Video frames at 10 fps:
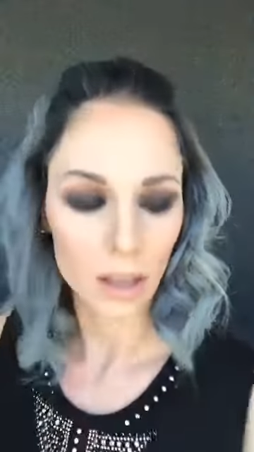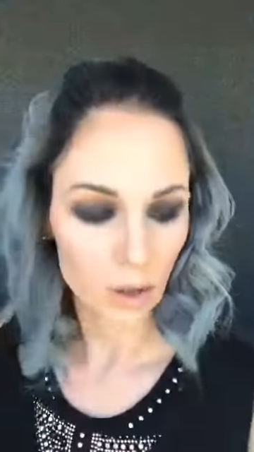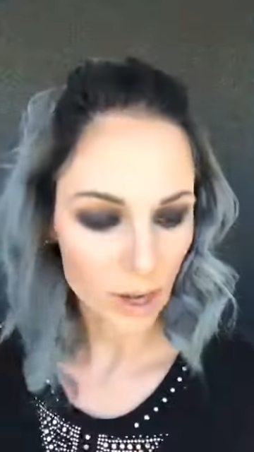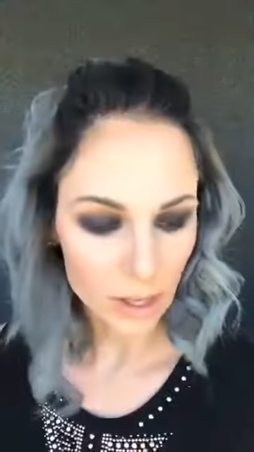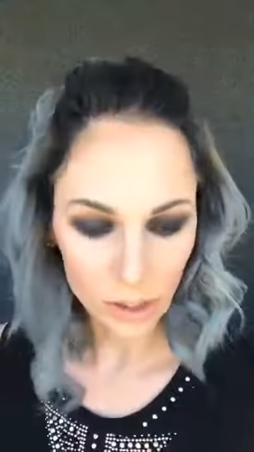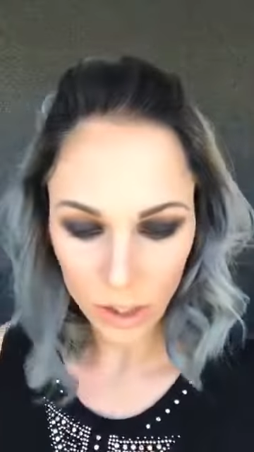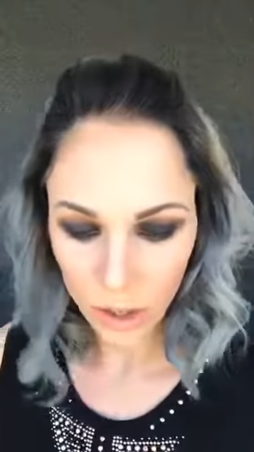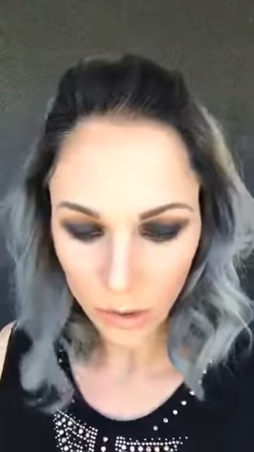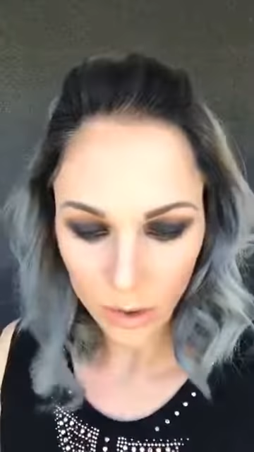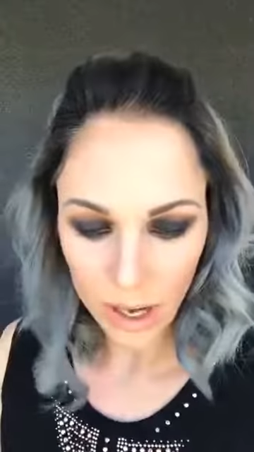Okay,
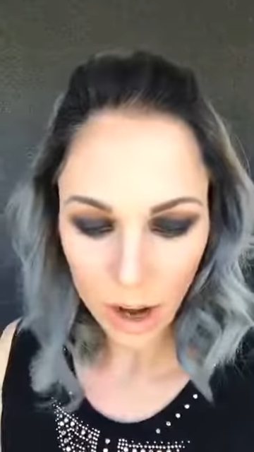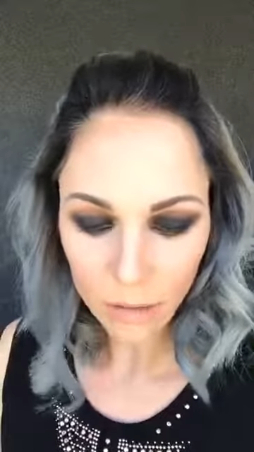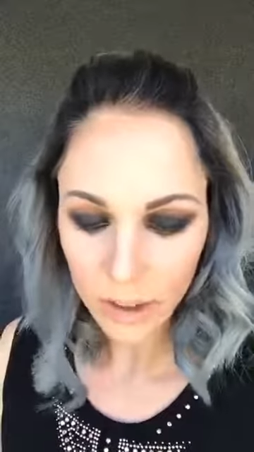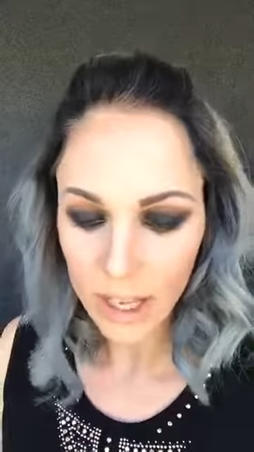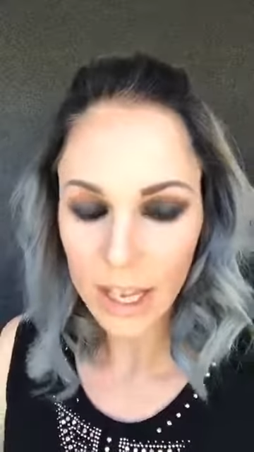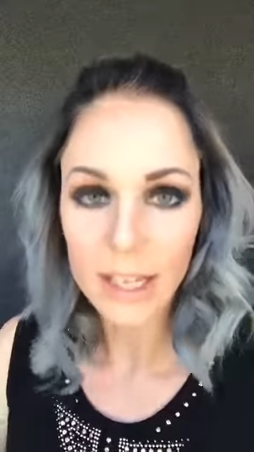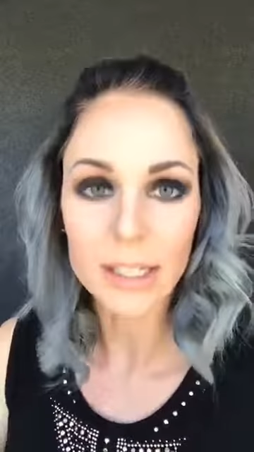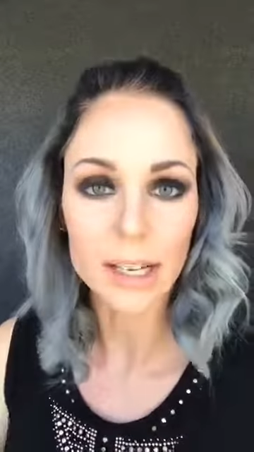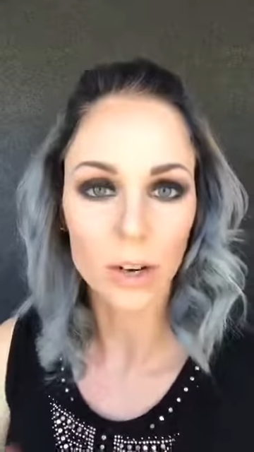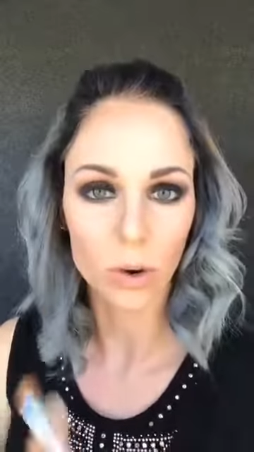so now for the
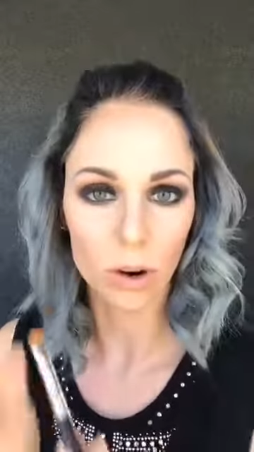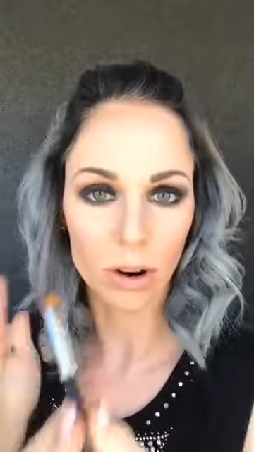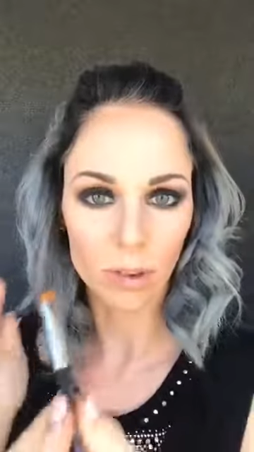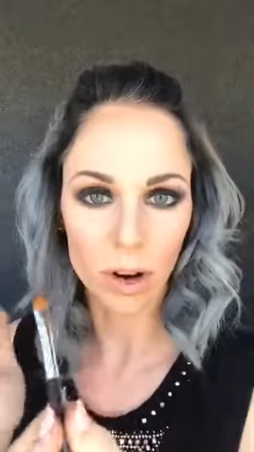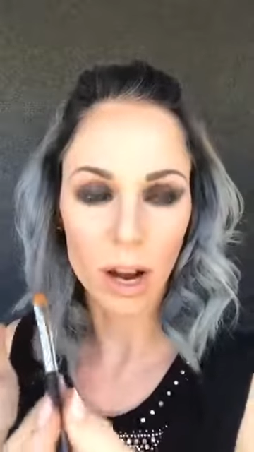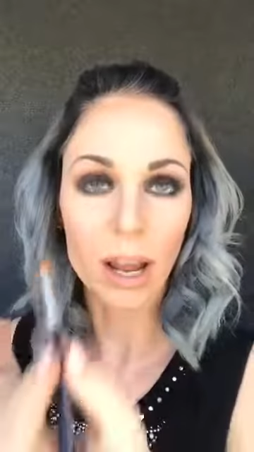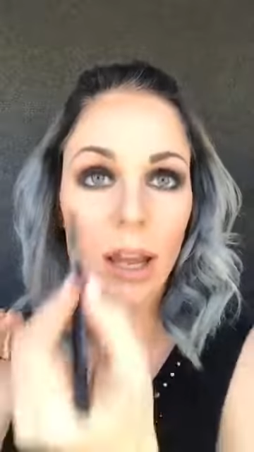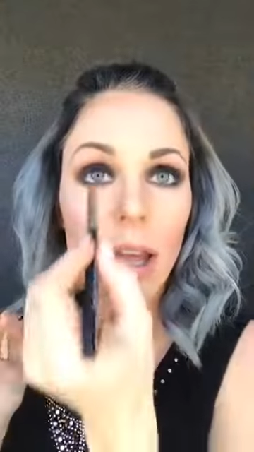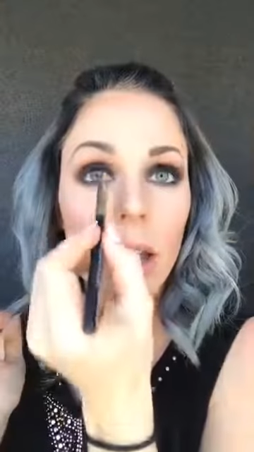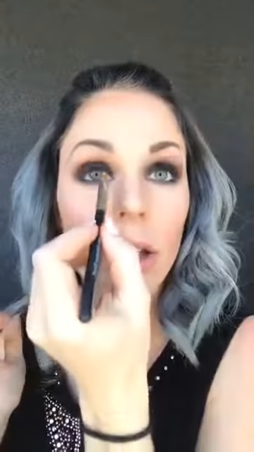inside corner of your eye.
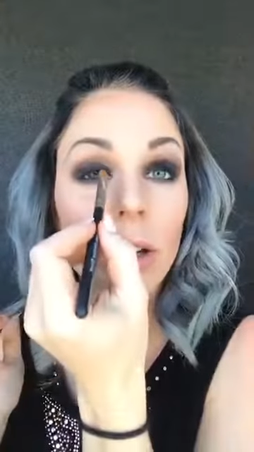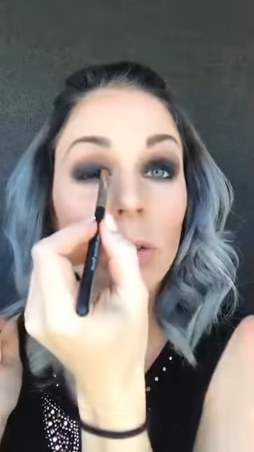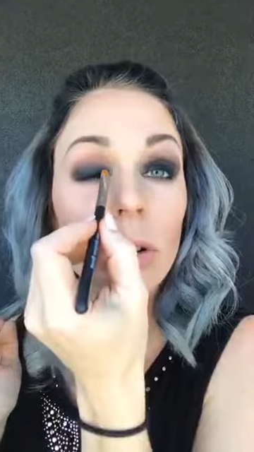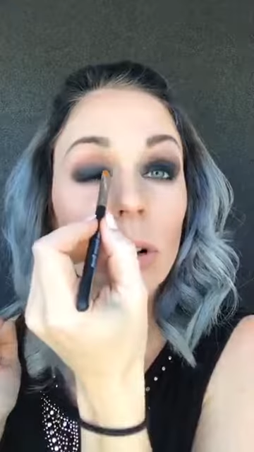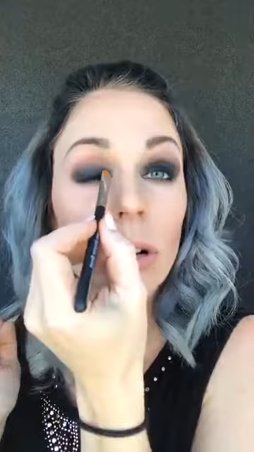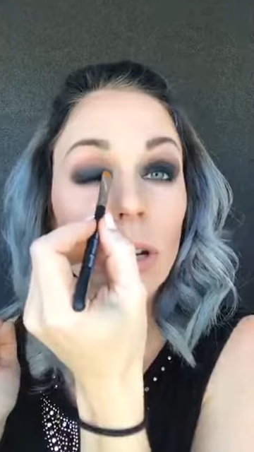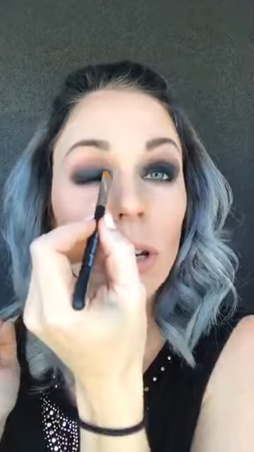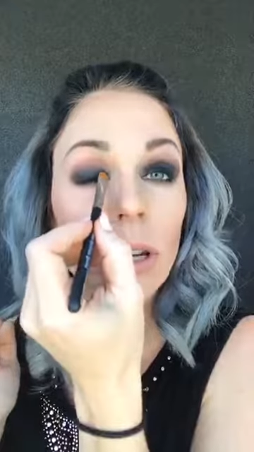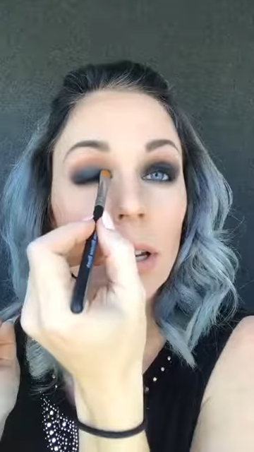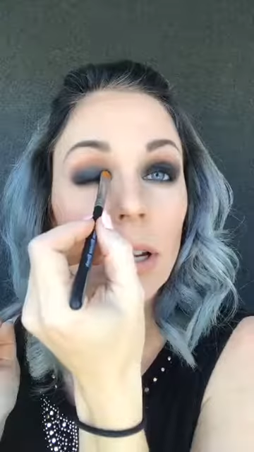You
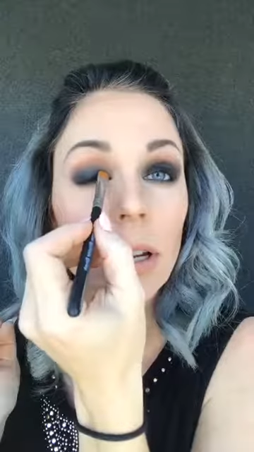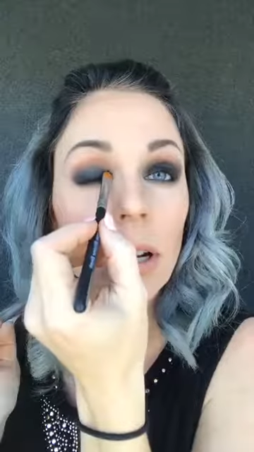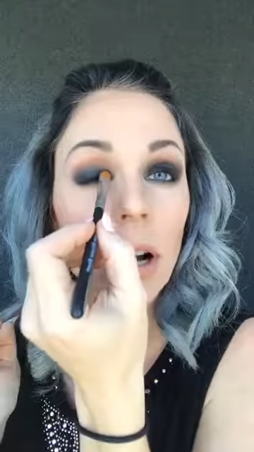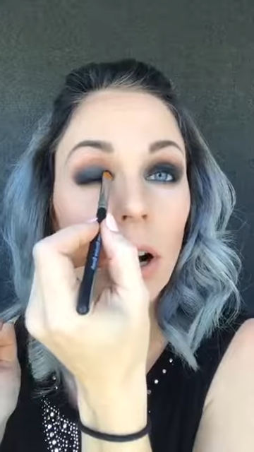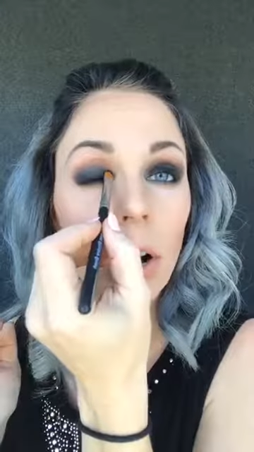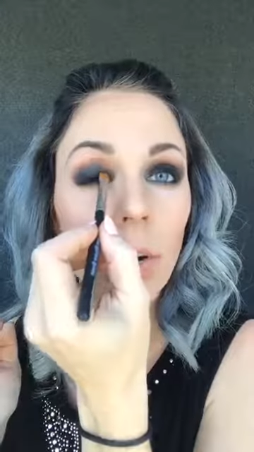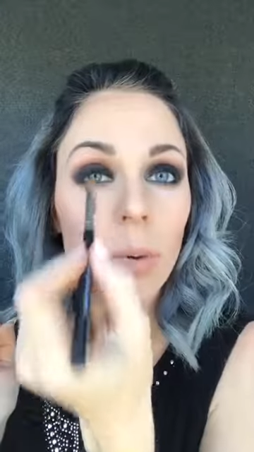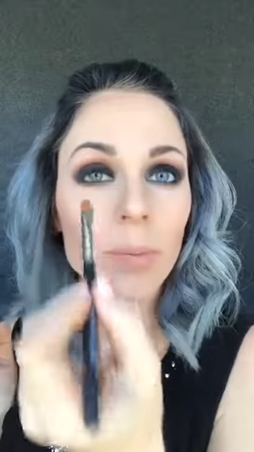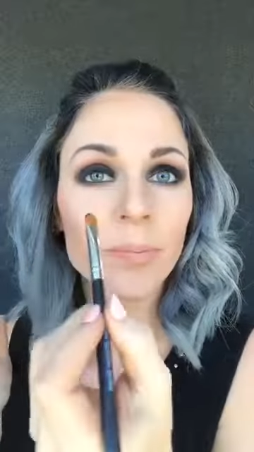could go,